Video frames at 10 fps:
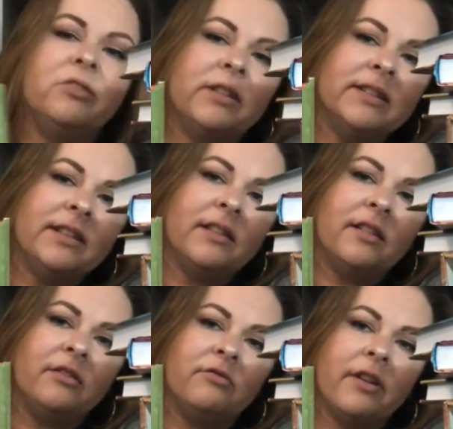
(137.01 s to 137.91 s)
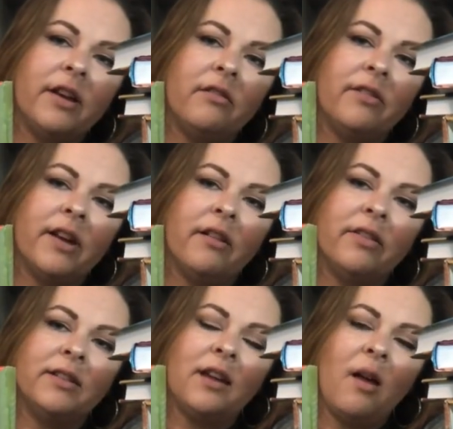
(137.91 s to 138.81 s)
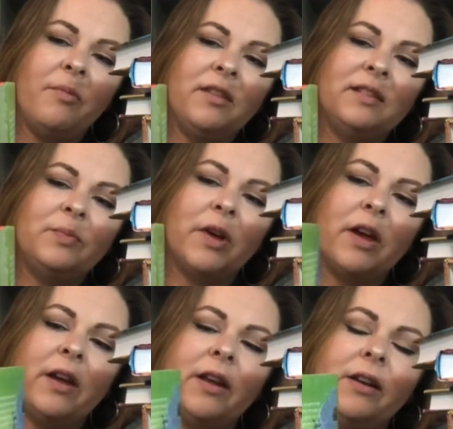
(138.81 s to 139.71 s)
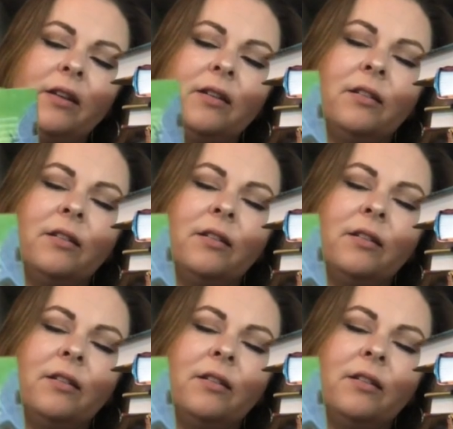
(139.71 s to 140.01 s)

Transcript: You can see that little triangle there on the top of the spine,